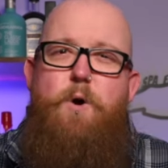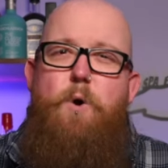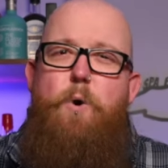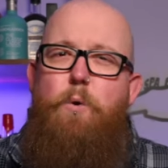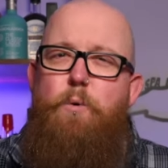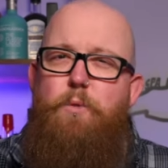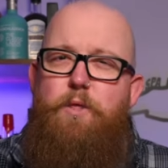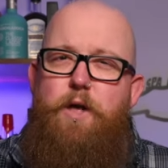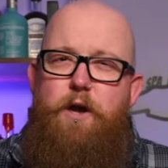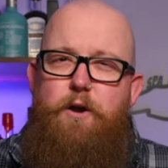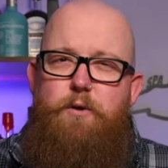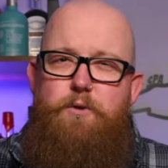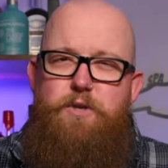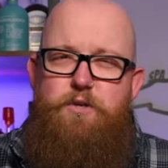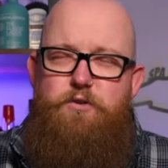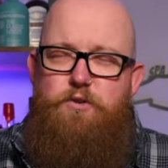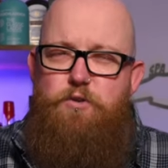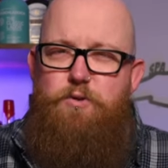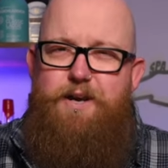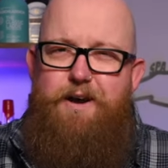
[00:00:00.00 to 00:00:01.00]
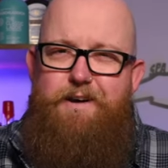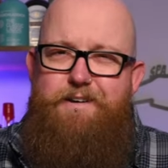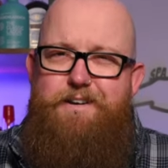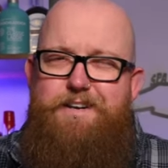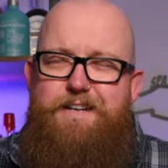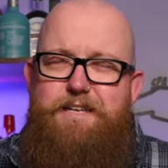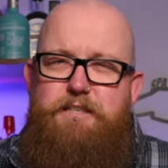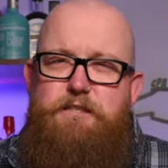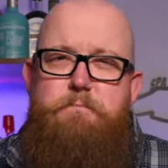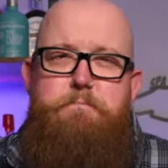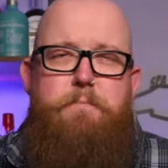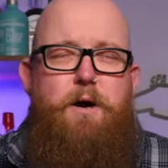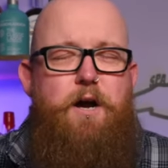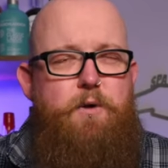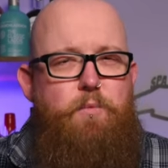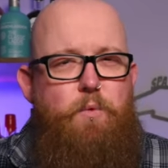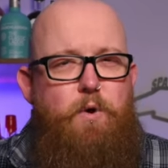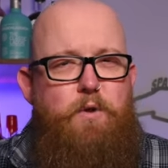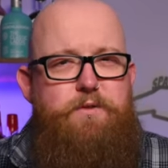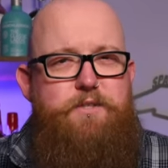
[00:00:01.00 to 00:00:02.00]
Although you do kind of need to
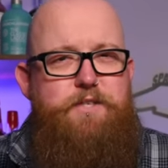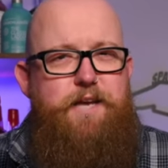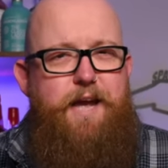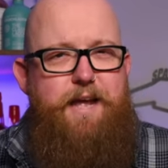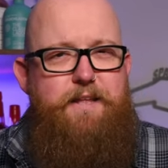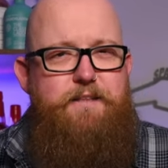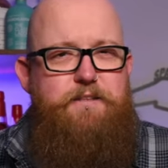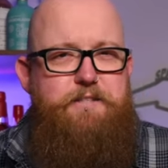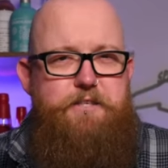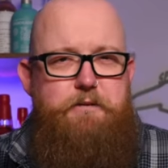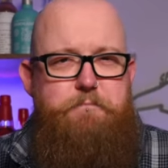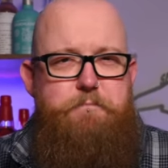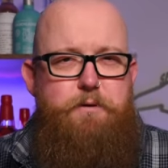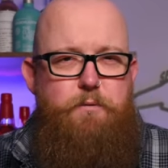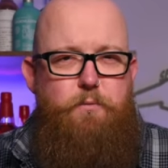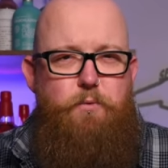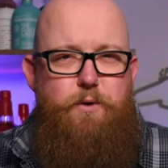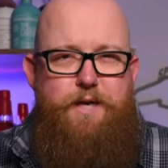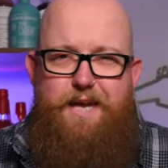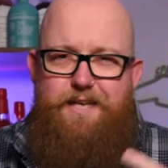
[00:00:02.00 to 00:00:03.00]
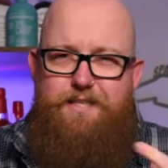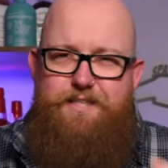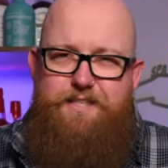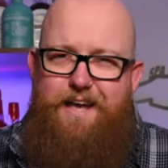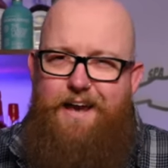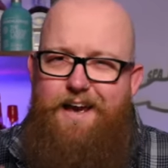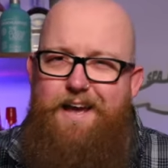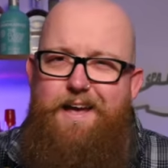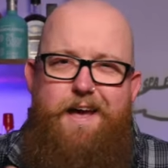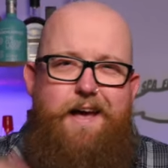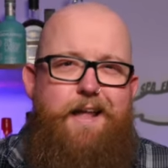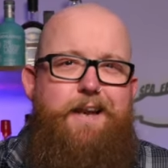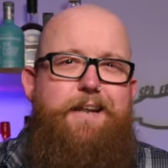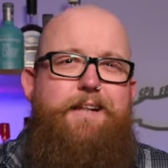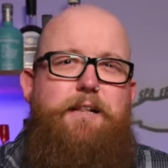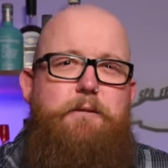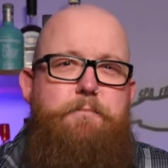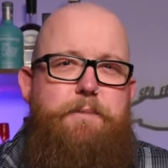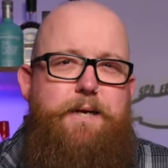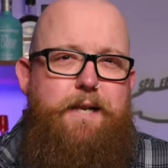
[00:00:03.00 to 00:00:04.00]
buy one to enter, but we'll get into that a
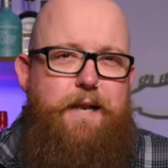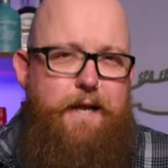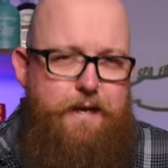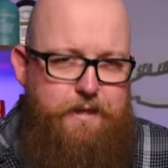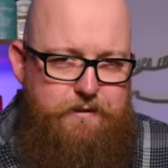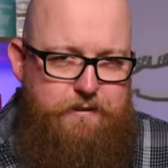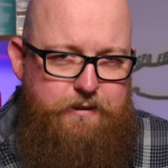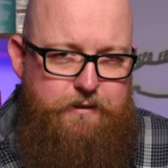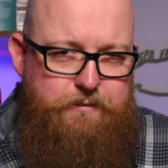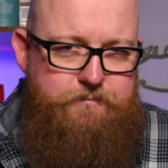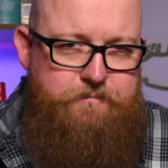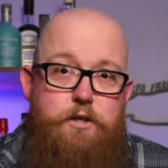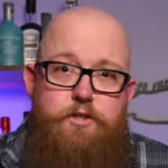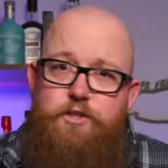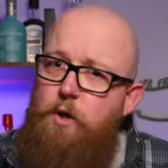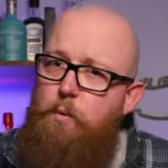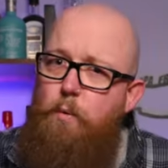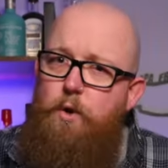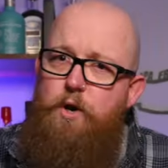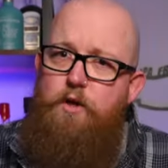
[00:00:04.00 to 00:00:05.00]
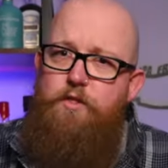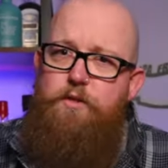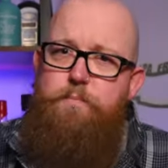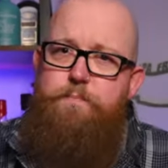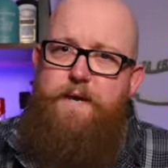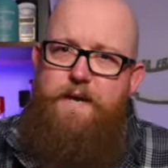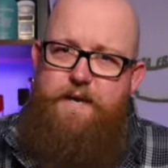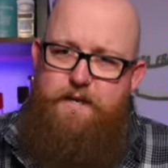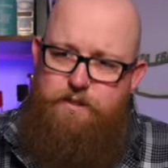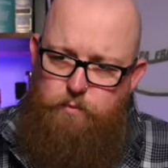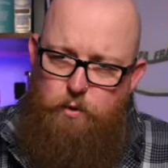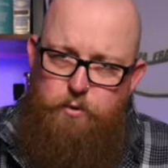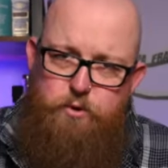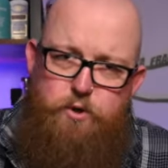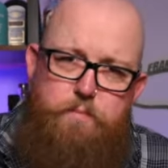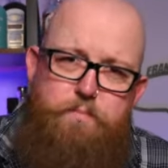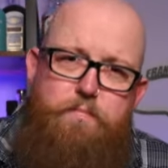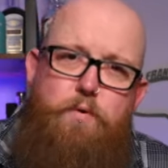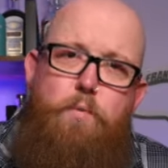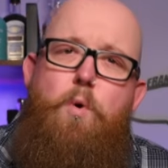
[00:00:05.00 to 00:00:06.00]
little bit later. So what are the beers? Well,
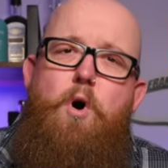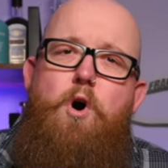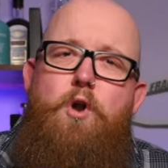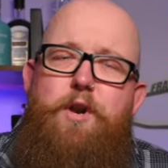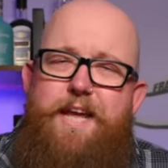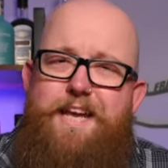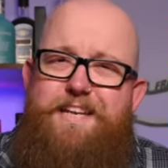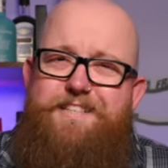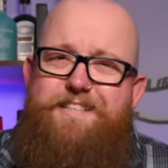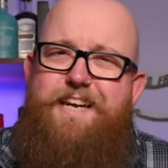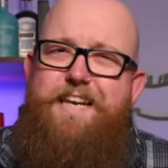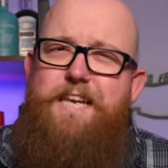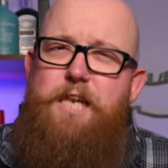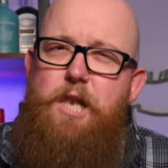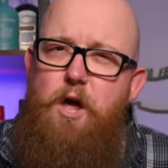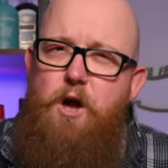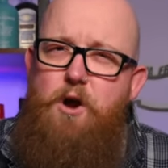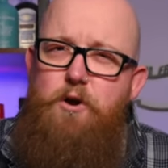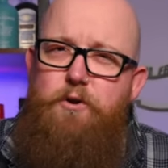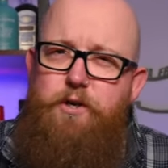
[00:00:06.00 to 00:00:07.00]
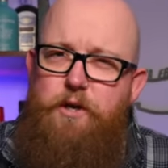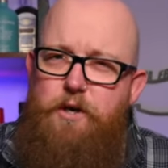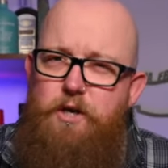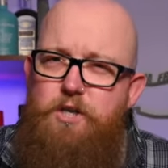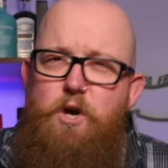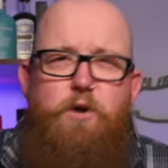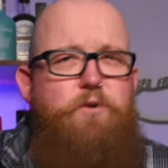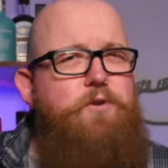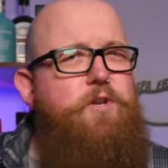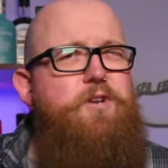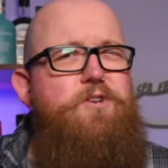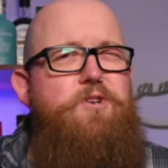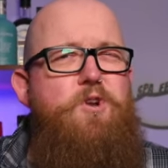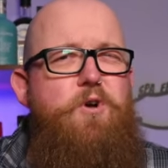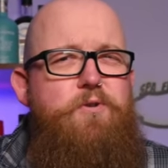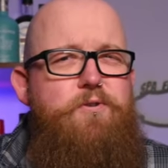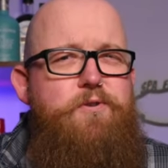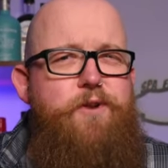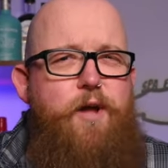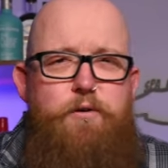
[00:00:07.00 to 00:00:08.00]
number one is a lager. Yonder,
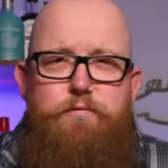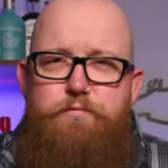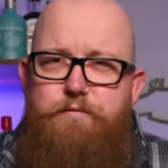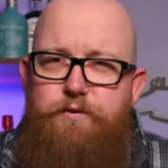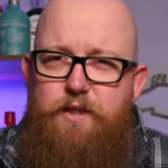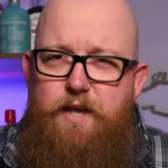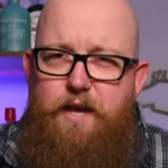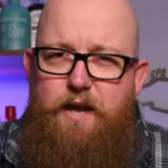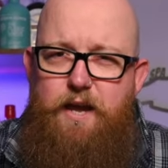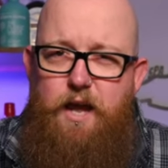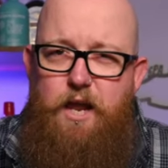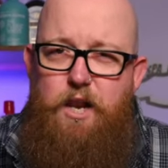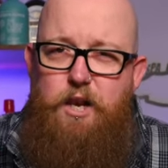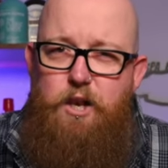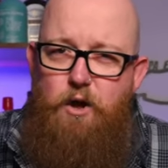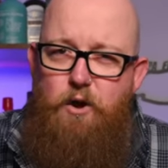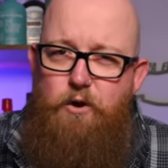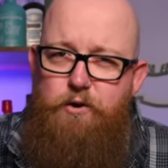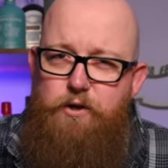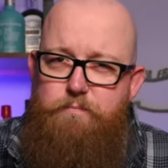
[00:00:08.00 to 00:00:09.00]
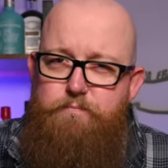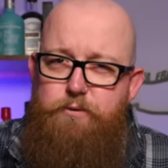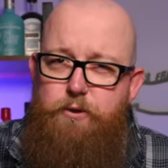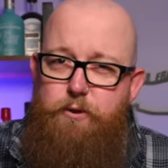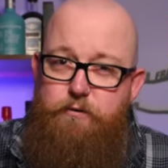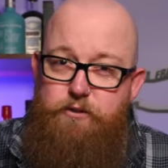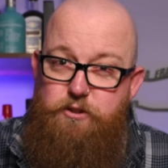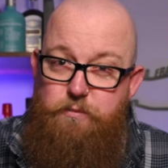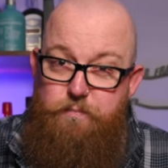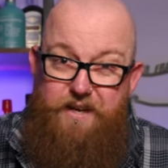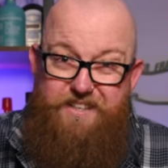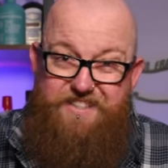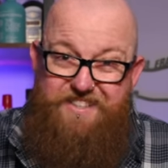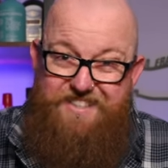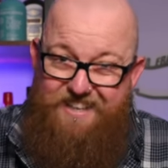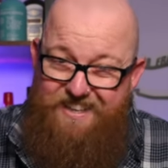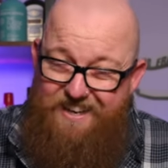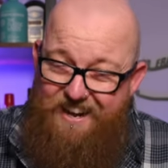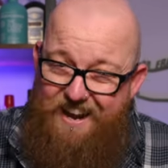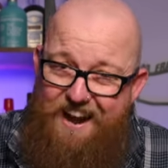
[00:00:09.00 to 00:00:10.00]
not known for their lager production, but as I
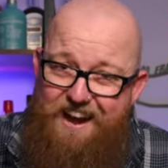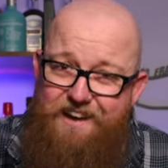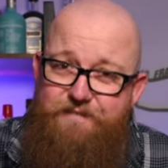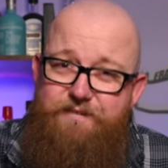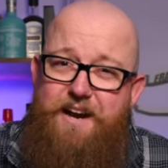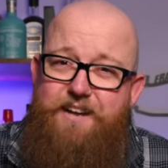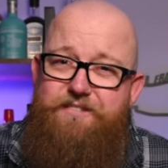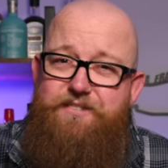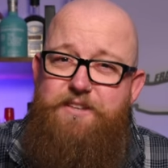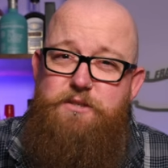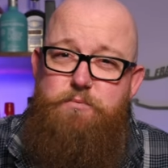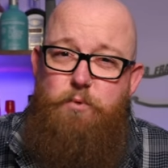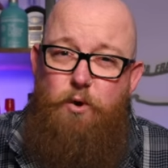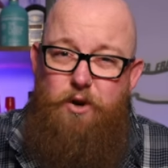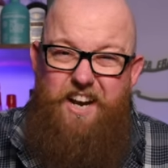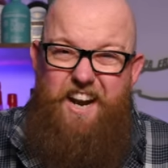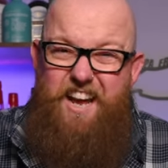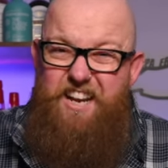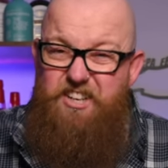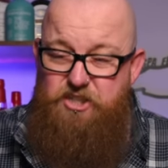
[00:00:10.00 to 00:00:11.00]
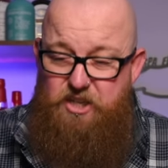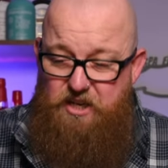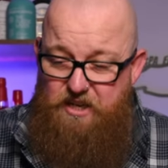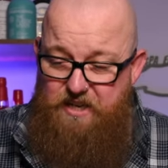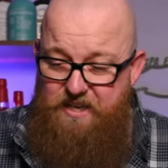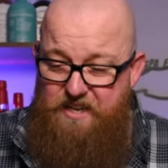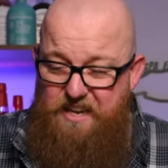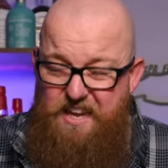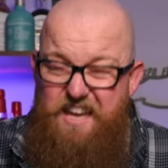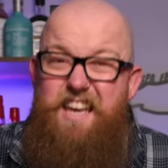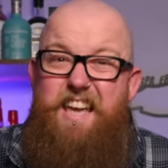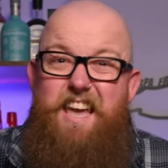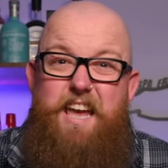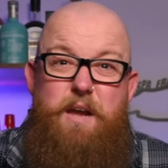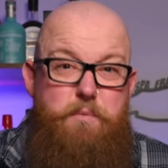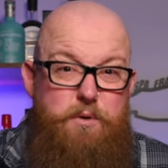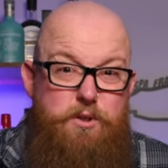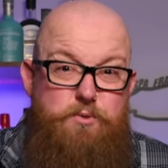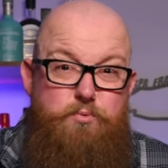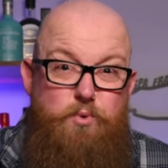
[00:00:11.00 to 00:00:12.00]
said, I have had this one and actually
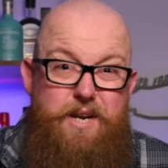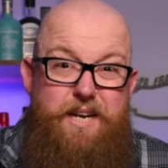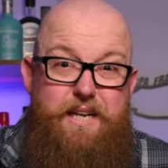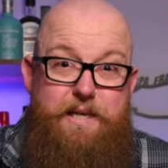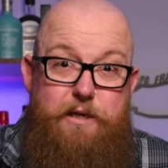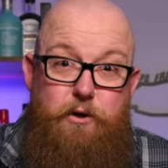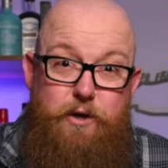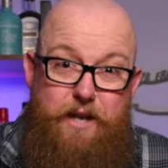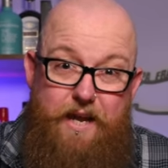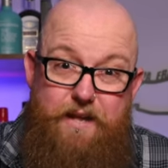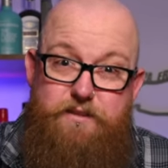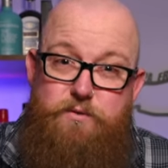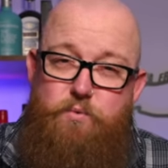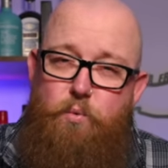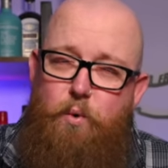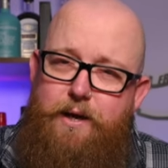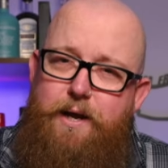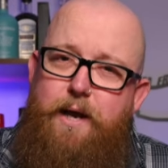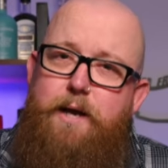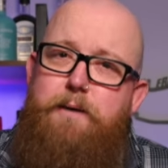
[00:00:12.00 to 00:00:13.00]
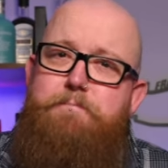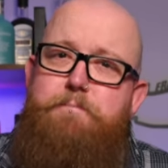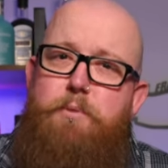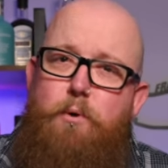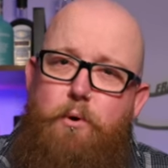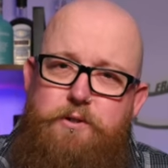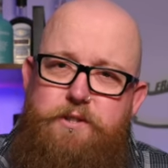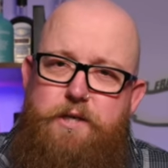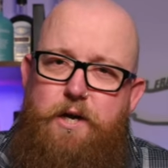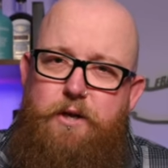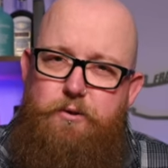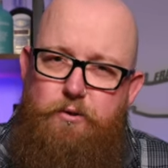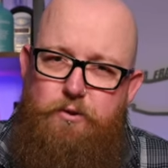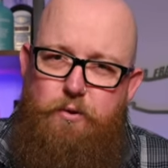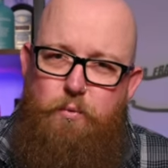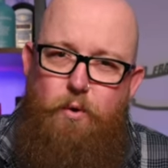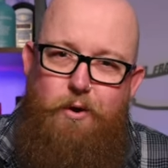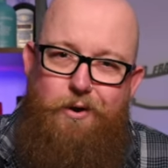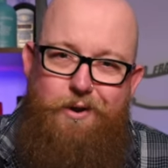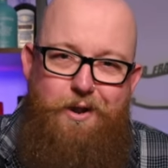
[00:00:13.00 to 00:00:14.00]
it was really good, hence why I bought another
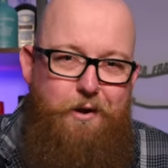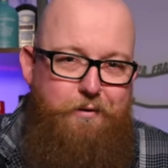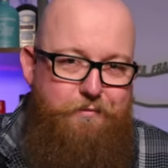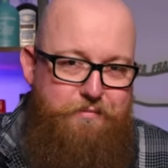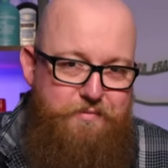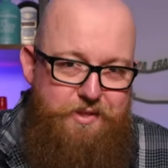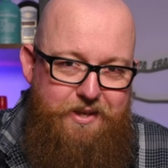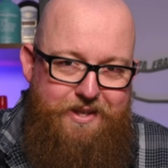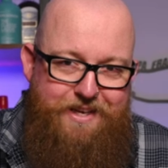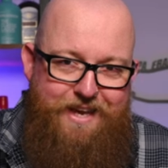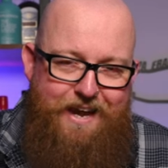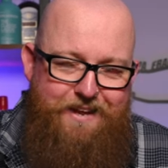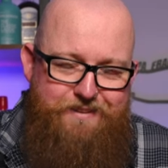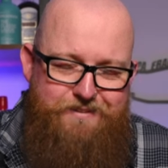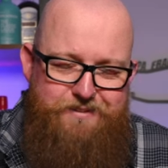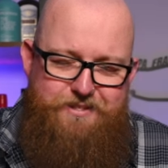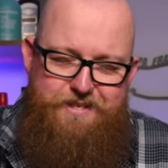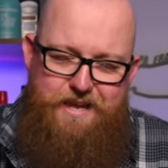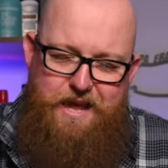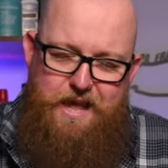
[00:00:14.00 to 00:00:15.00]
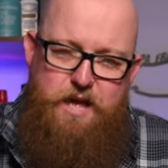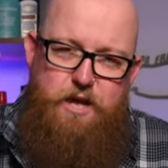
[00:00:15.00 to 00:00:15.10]
one of the cans.